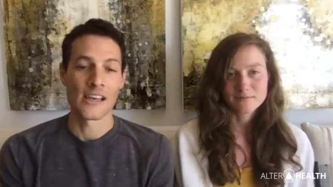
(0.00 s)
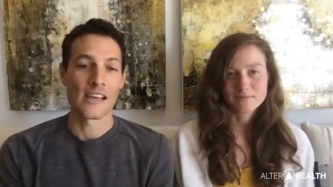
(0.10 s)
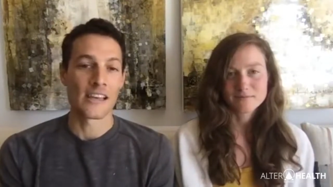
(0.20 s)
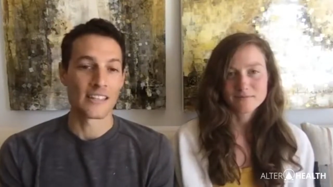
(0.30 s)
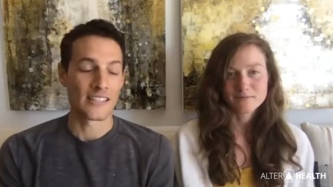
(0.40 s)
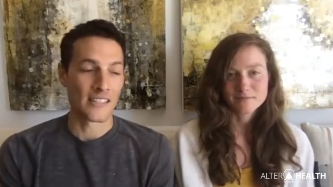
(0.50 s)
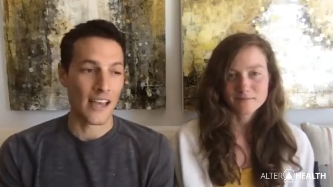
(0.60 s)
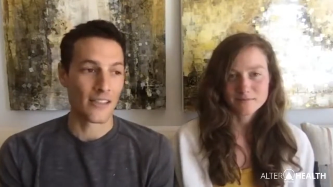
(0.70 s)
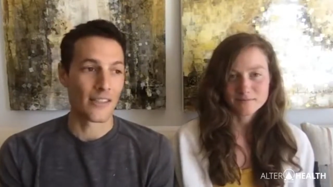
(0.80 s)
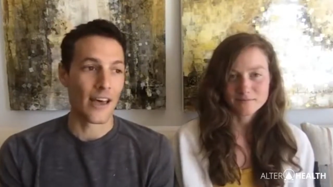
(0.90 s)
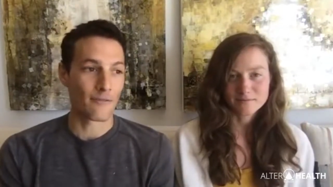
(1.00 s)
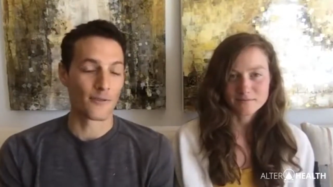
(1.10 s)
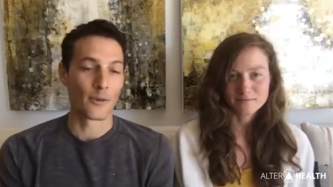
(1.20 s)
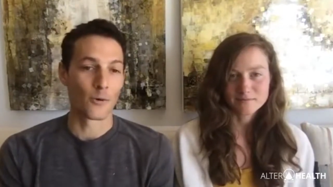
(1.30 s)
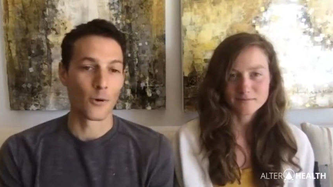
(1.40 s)
Speaker 1: Instead, that
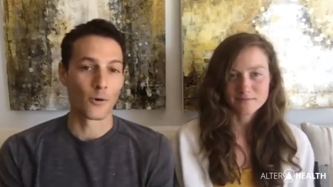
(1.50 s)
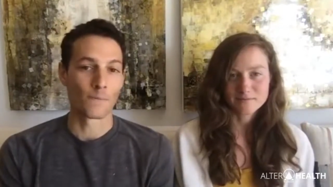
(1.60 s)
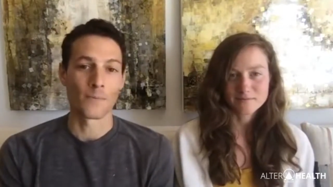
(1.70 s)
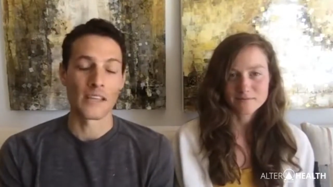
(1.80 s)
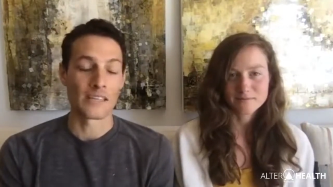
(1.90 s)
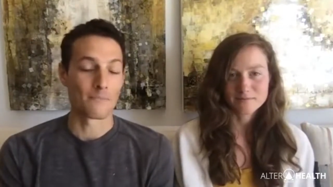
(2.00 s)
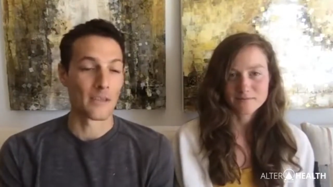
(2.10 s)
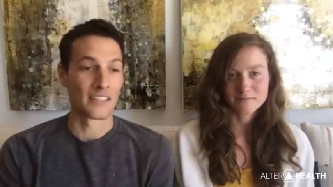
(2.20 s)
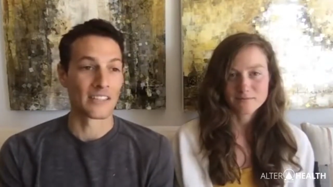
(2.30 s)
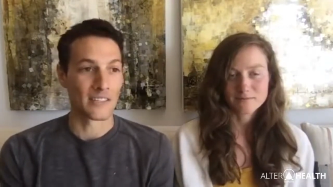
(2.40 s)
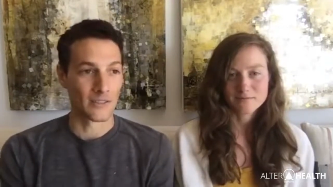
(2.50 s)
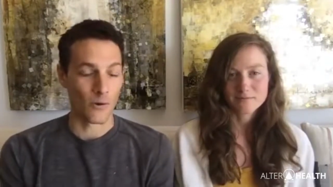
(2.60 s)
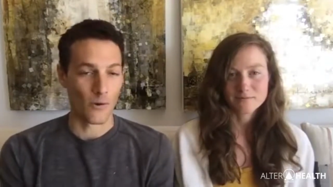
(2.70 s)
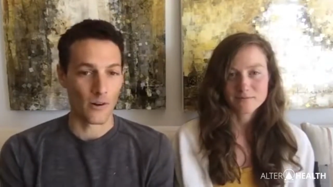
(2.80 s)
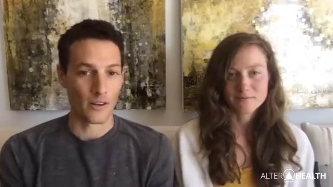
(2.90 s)
fuel is being
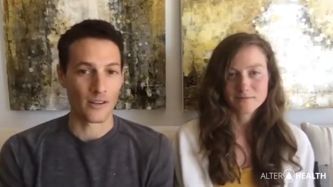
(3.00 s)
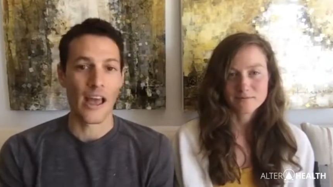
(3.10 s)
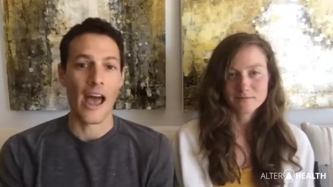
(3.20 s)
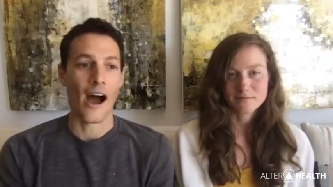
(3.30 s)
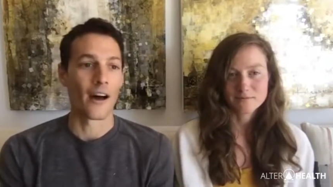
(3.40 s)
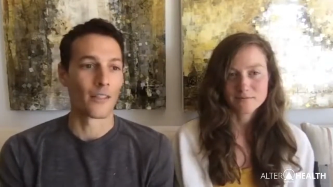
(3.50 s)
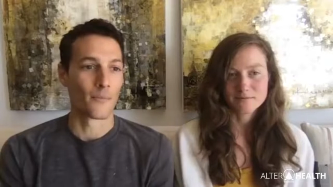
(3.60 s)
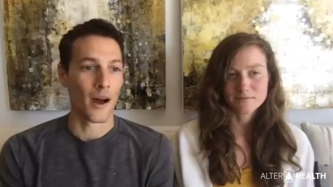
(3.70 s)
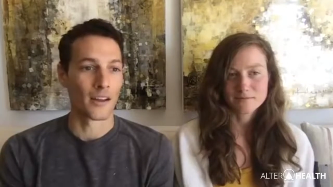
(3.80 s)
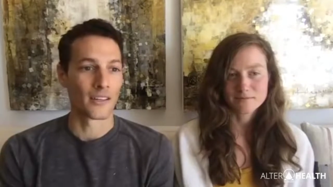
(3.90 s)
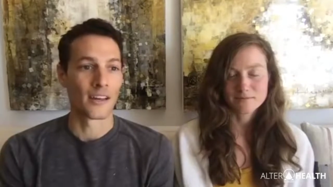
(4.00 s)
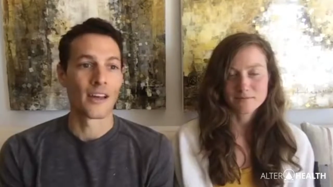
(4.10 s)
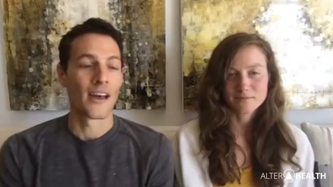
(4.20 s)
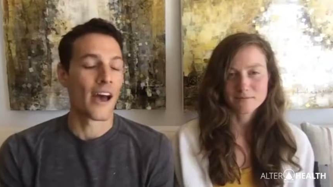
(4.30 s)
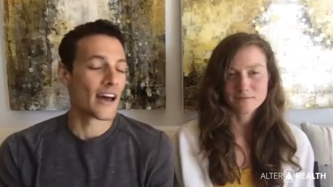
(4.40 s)
stored on the body
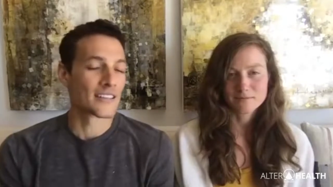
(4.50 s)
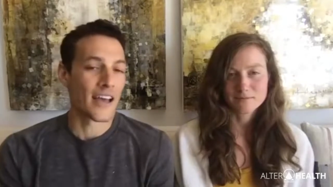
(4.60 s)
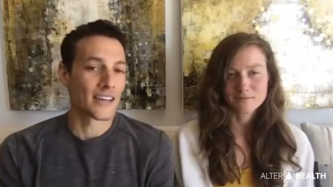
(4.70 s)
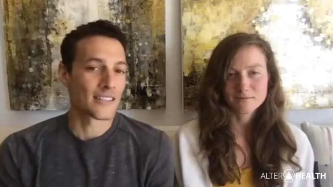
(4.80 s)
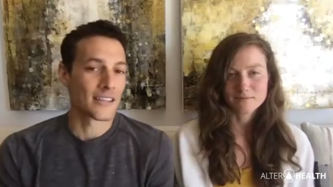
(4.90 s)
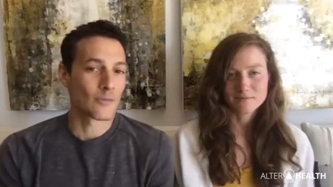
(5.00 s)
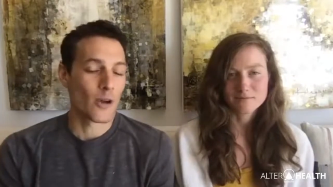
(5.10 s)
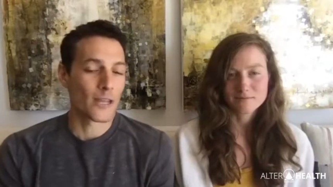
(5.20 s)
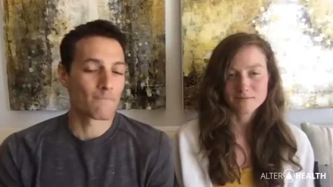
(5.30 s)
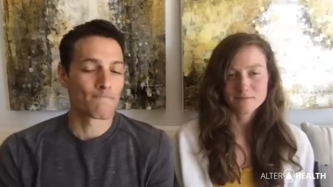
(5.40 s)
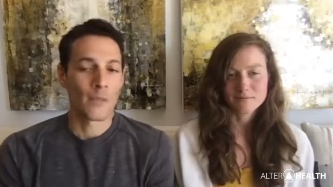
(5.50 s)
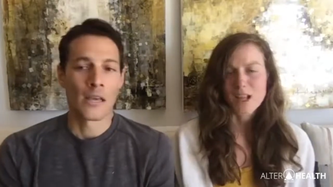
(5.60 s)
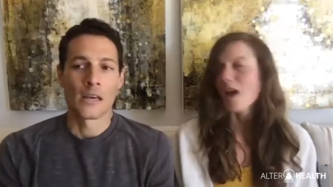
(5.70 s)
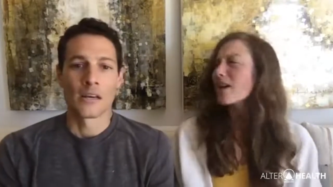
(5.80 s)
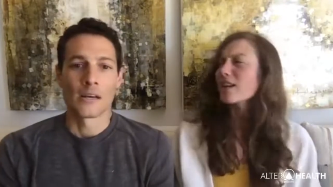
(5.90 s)
as excess weight.
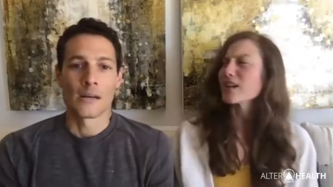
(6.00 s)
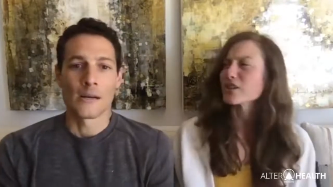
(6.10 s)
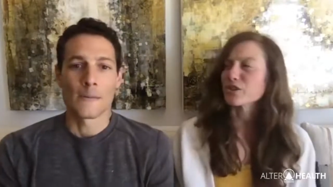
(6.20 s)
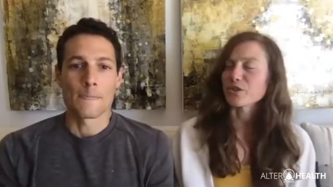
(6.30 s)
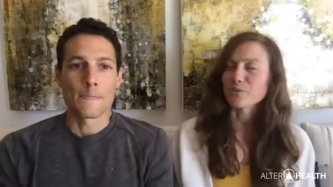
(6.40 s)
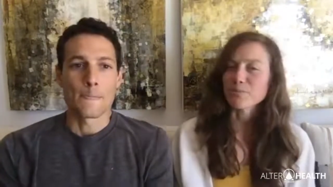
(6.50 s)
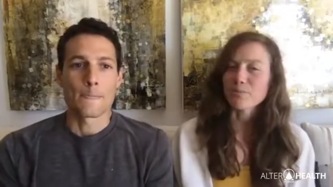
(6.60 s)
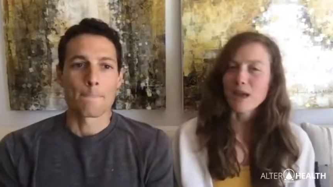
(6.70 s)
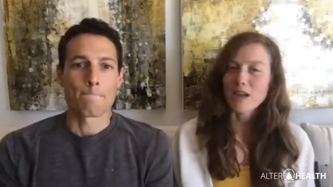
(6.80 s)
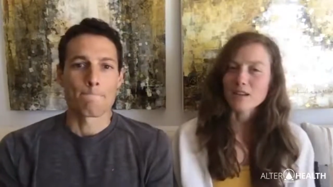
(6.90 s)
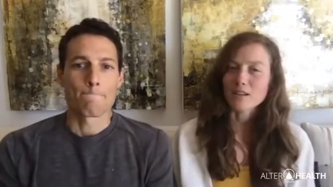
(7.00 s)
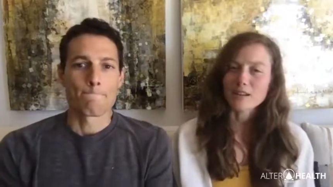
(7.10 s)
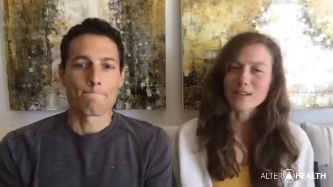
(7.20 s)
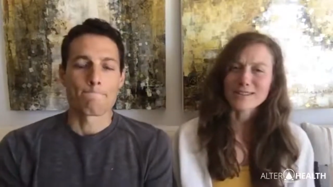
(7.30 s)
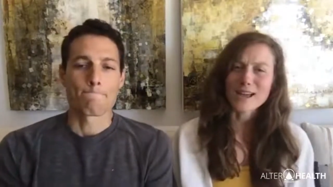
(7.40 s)
Speaker 2: Yeah, so Ben,
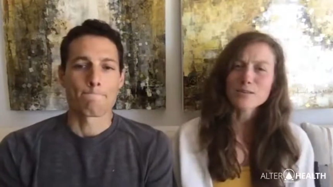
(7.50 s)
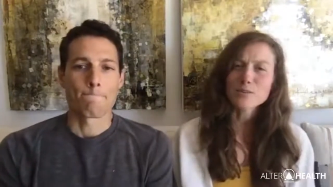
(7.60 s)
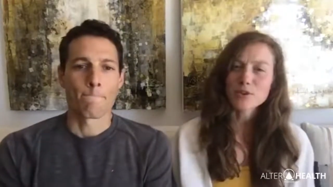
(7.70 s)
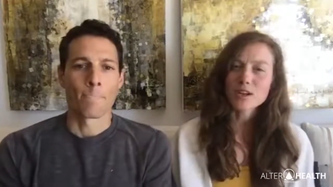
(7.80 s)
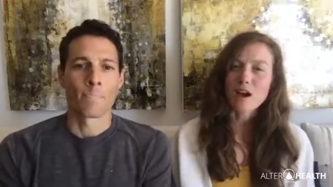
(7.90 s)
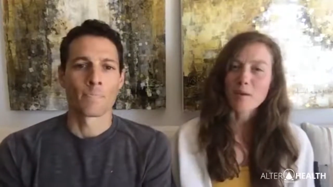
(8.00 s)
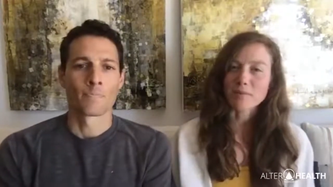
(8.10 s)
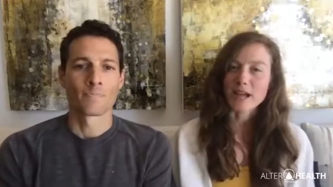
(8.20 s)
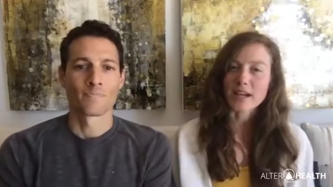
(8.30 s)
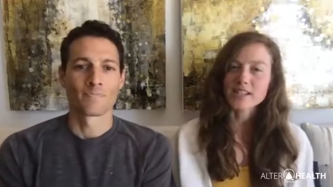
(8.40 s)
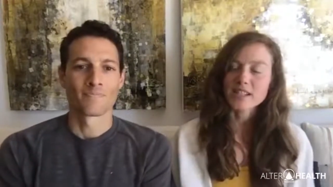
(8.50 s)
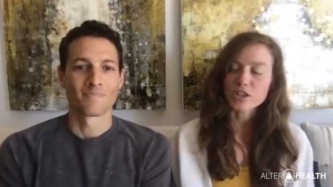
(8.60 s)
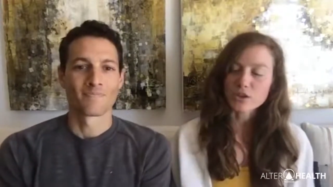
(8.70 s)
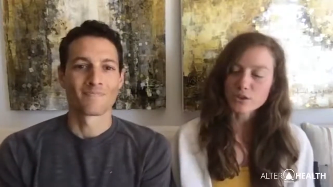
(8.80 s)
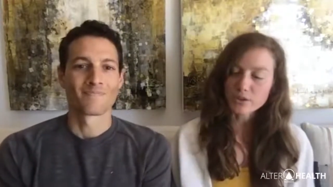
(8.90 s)
because that was pretty complex, can
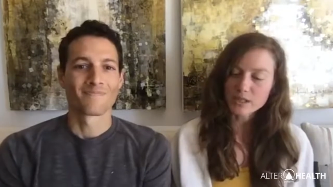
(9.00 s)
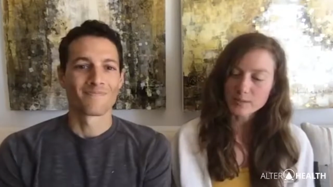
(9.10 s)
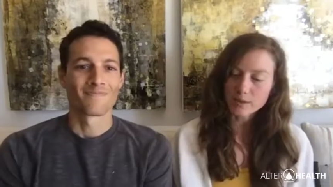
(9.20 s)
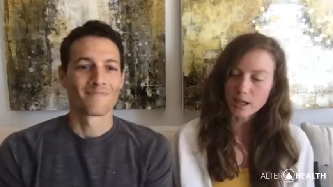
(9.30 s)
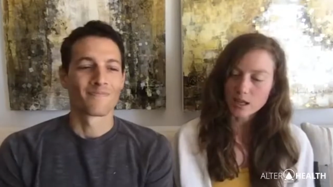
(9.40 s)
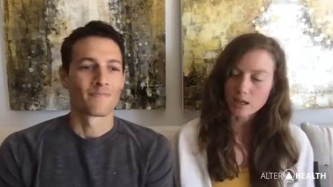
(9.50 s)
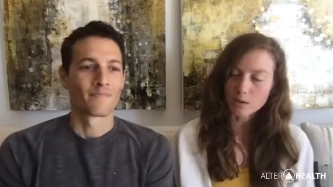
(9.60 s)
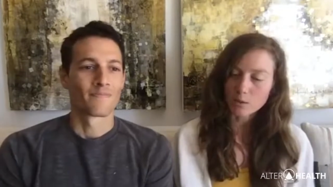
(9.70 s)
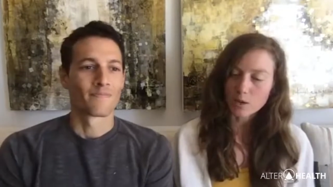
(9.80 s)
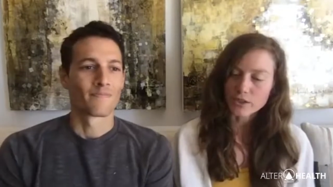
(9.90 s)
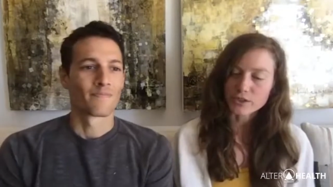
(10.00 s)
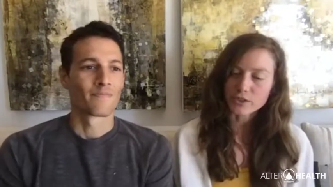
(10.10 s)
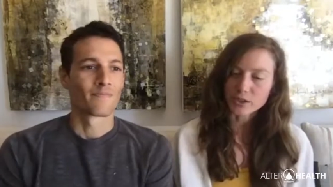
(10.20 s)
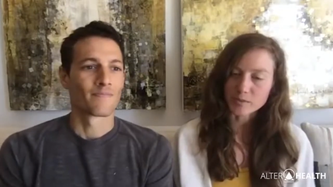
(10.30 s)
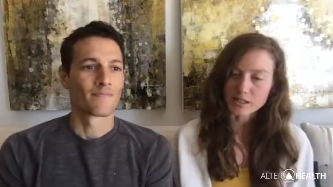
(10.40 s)
you explain what
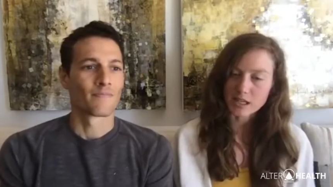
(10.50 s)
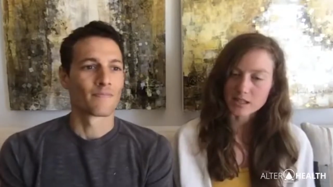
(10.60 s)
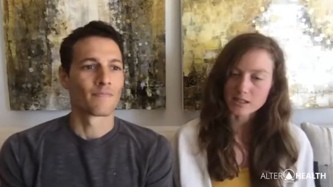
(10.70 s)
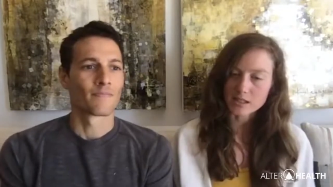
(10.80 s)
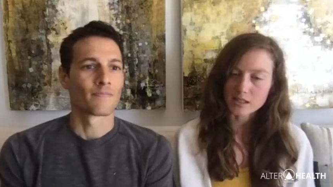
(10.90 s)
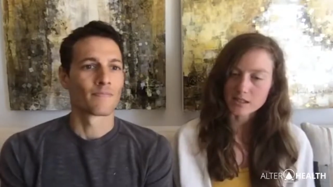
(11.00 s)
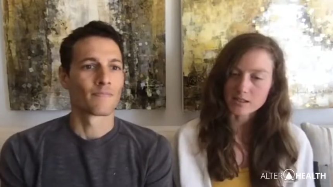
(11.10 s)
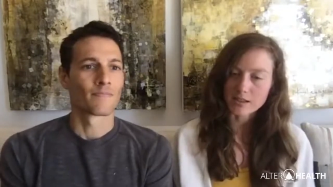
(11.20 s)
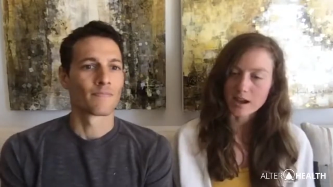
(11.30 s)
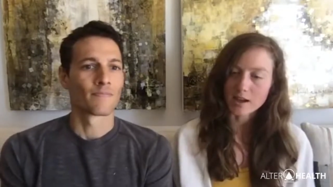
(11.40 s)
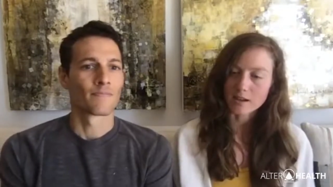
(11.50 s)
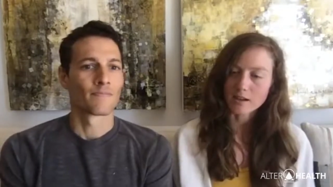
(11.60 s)
circumstances that